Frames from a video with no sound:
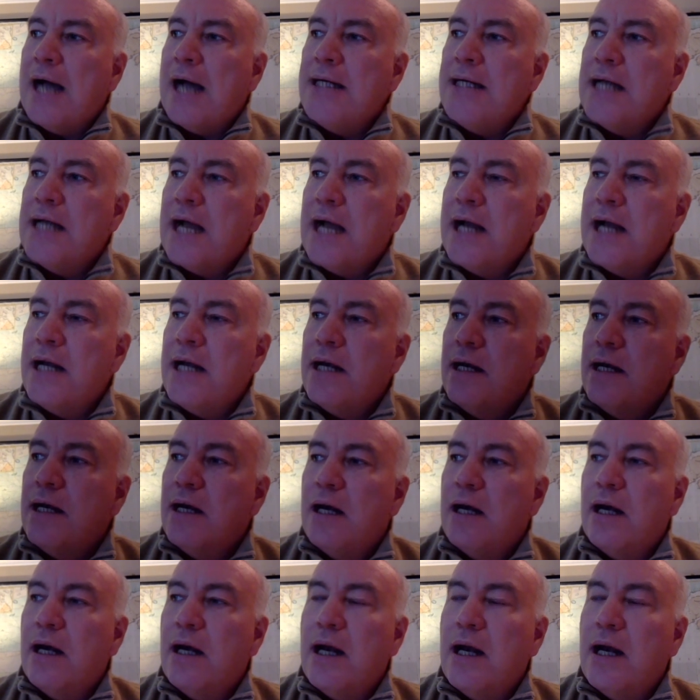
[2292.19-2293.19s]
I
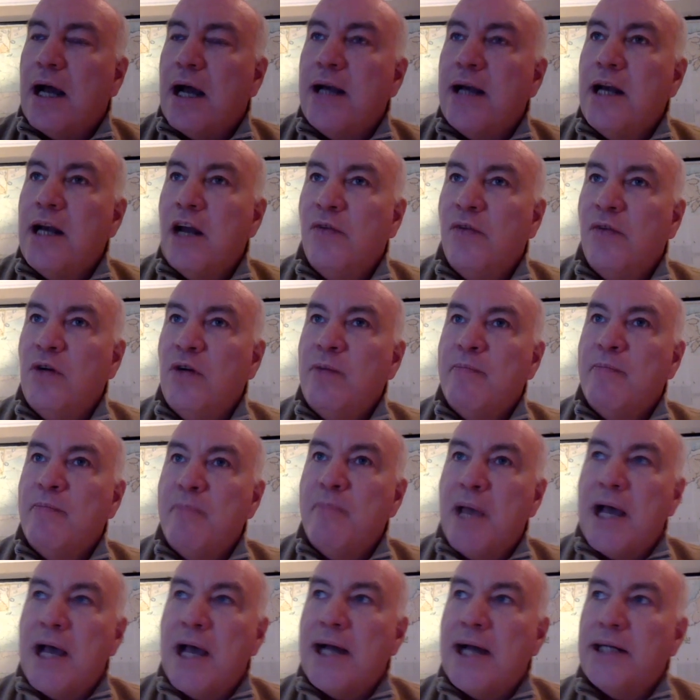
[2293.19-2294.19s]
I never
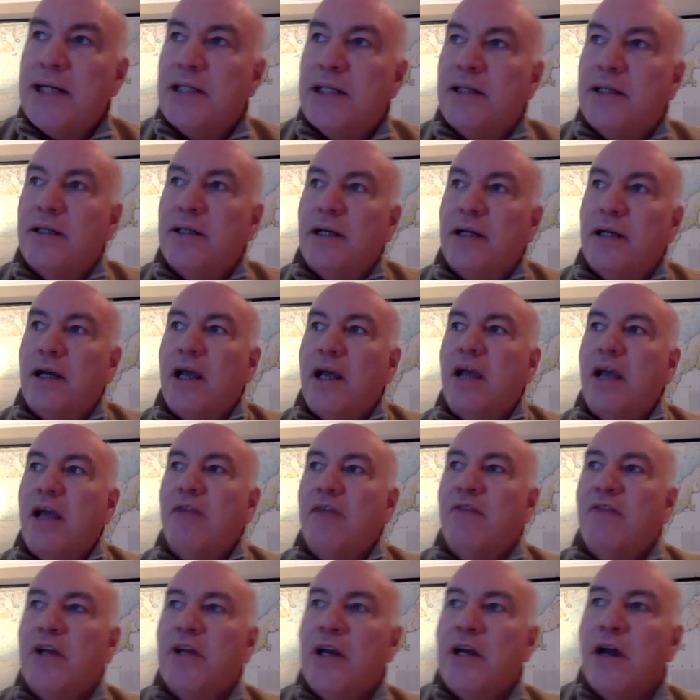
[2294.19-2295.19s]
met a
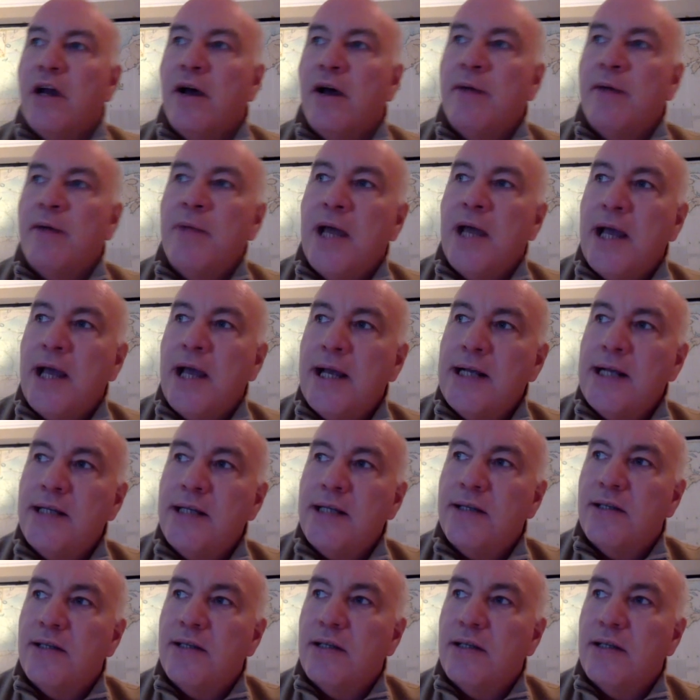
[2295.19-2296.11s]
Vietnam ace.